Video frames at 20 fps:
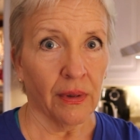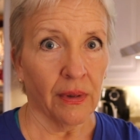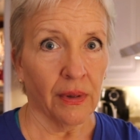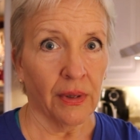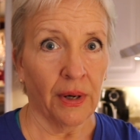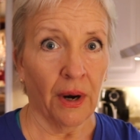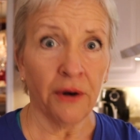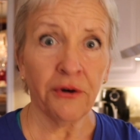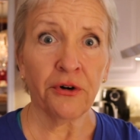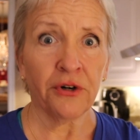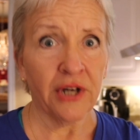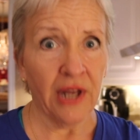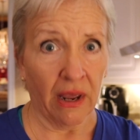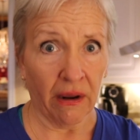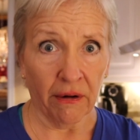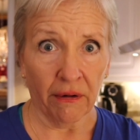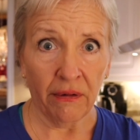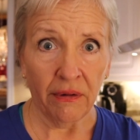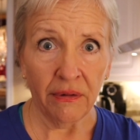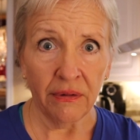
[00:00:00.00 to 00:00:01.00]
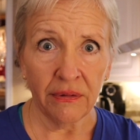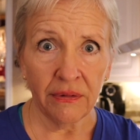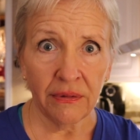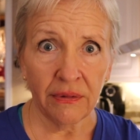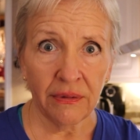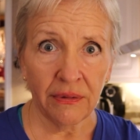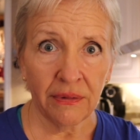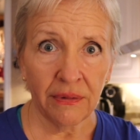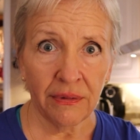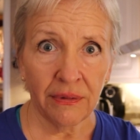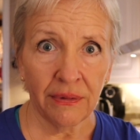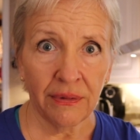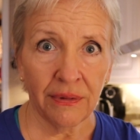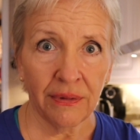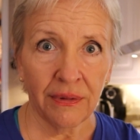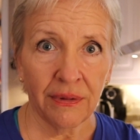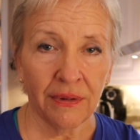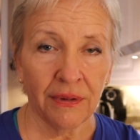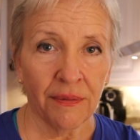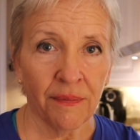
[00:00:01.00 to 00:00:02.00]
an undertaker,
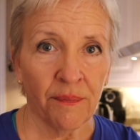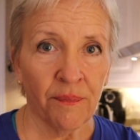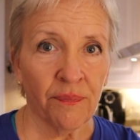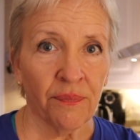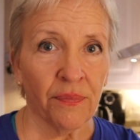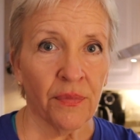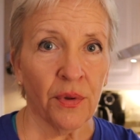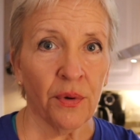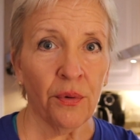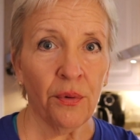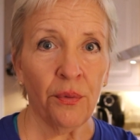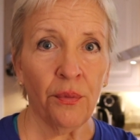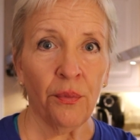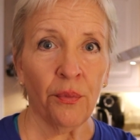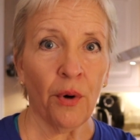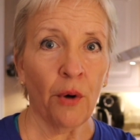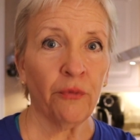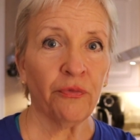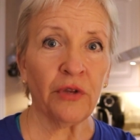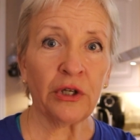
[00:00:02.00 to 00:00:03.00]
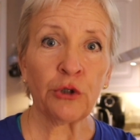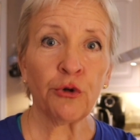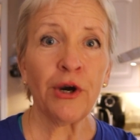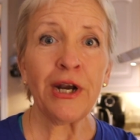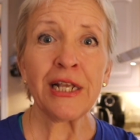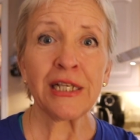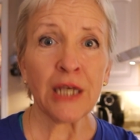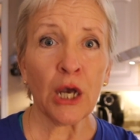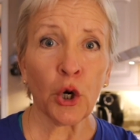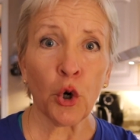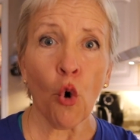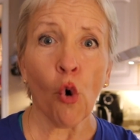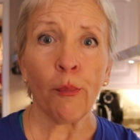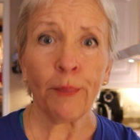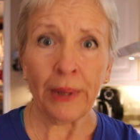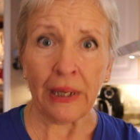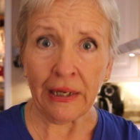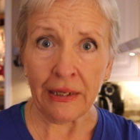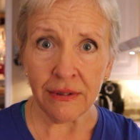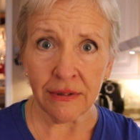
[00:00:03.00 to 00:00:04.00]
who wrote the Treatise on
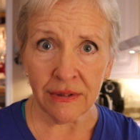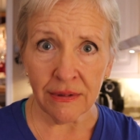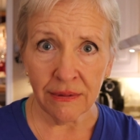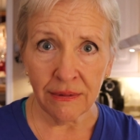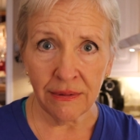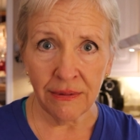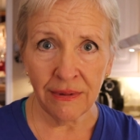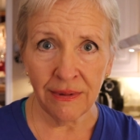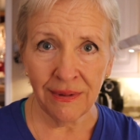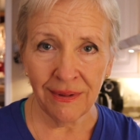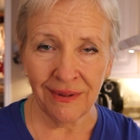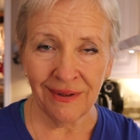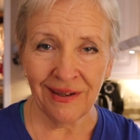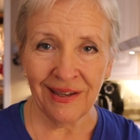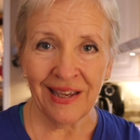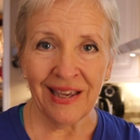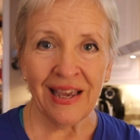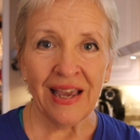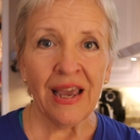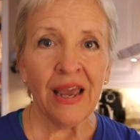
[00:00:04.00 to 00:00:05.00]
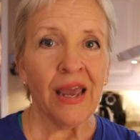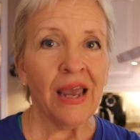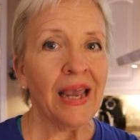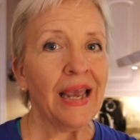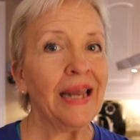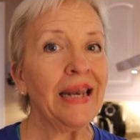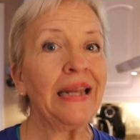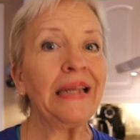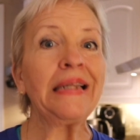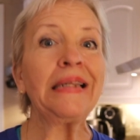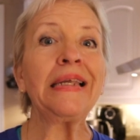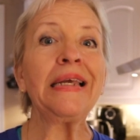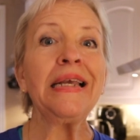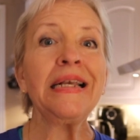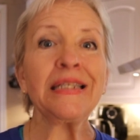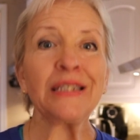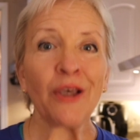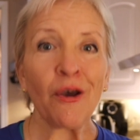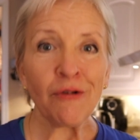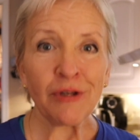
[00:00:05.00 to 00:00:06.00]
Corpulence. It at
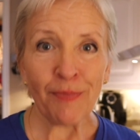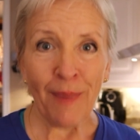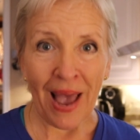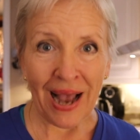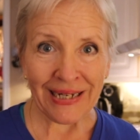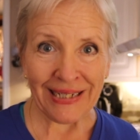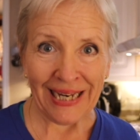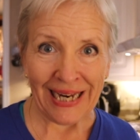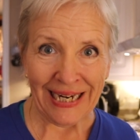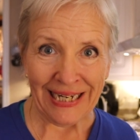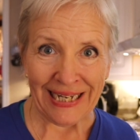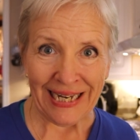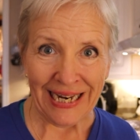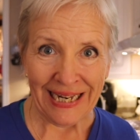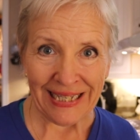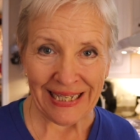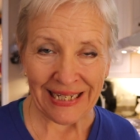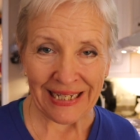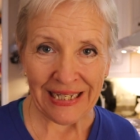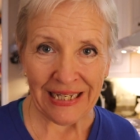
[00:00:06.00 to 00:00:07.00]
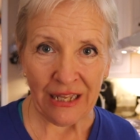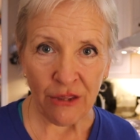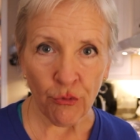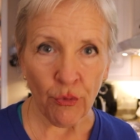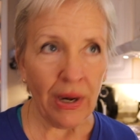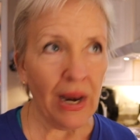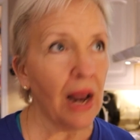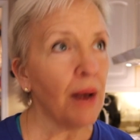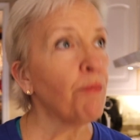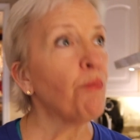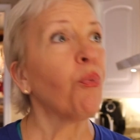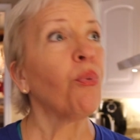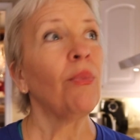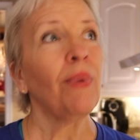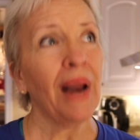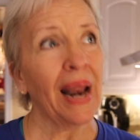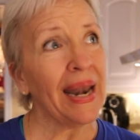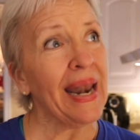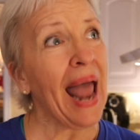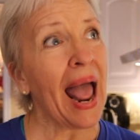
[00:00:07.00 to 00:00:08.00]
least goes back to 1863,
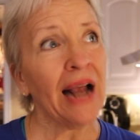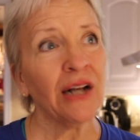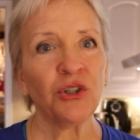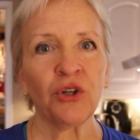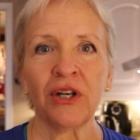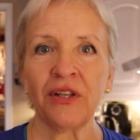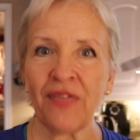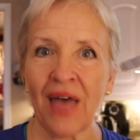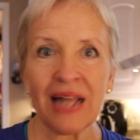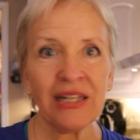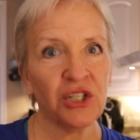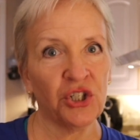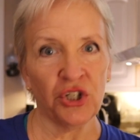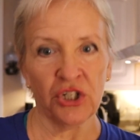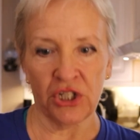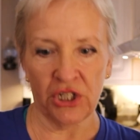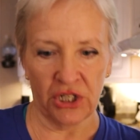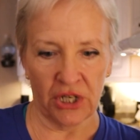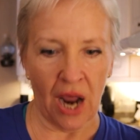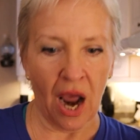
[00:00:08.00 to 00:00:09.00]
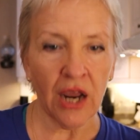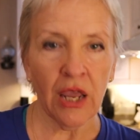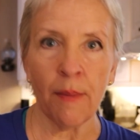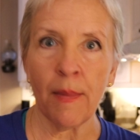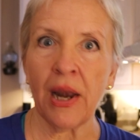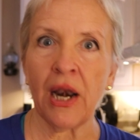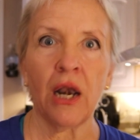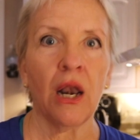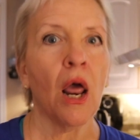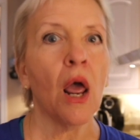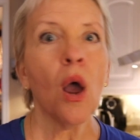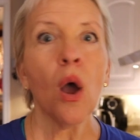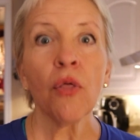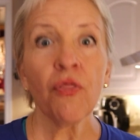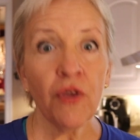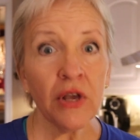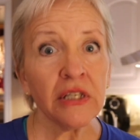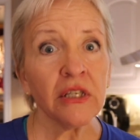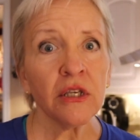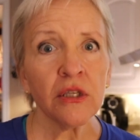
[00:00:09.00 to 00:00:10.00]
and actually that's just documented.
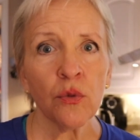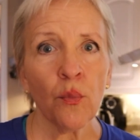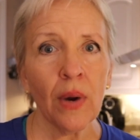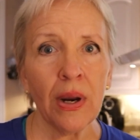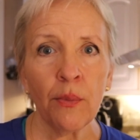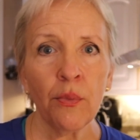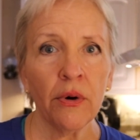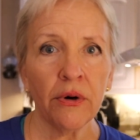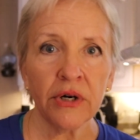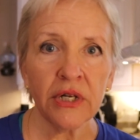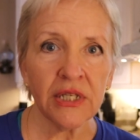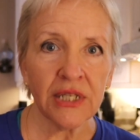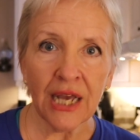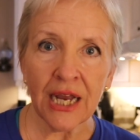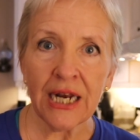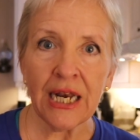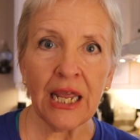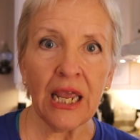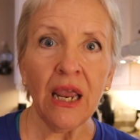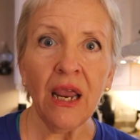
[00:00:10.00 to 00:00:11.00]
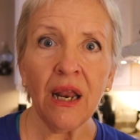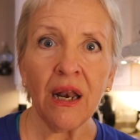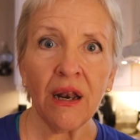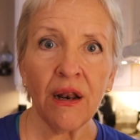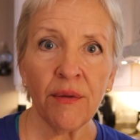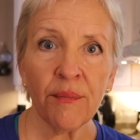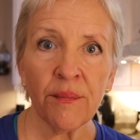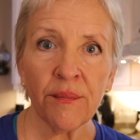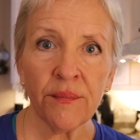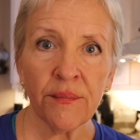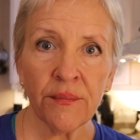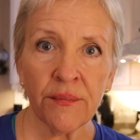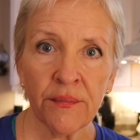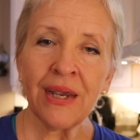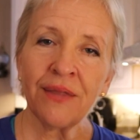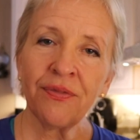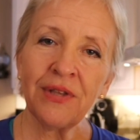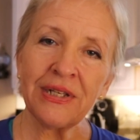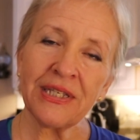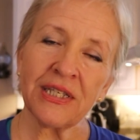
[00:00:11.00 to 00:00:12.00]
This is the way we're designed to eat.
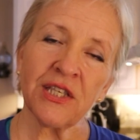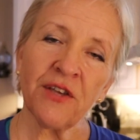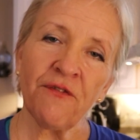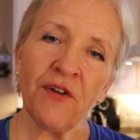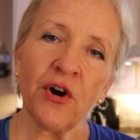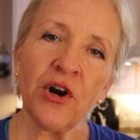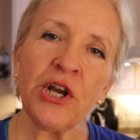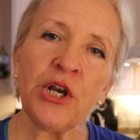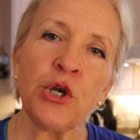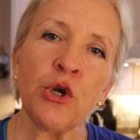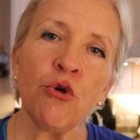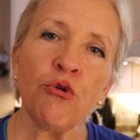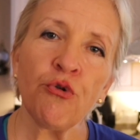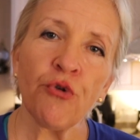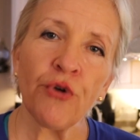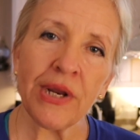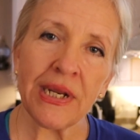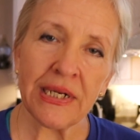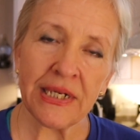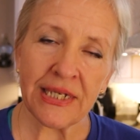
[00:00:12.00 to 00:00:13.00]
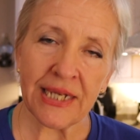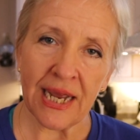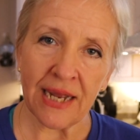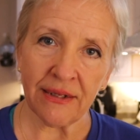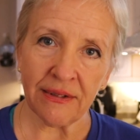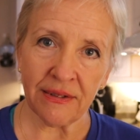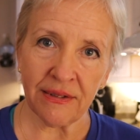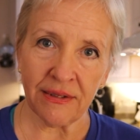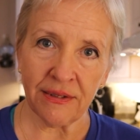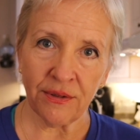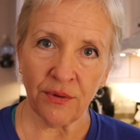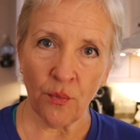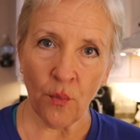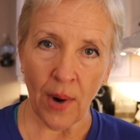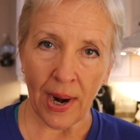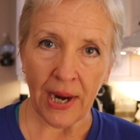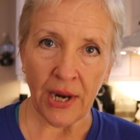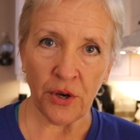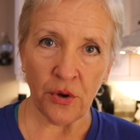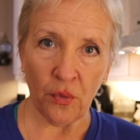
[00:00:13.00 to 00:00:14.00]
This is a very nutrient-dense
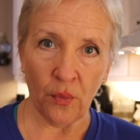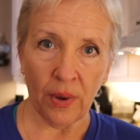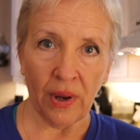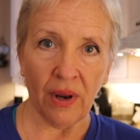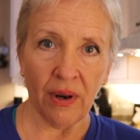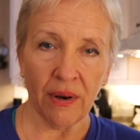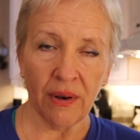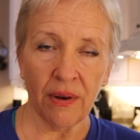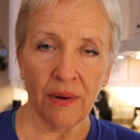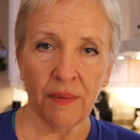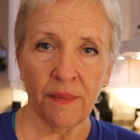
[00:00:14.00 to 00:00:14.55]
way to eat.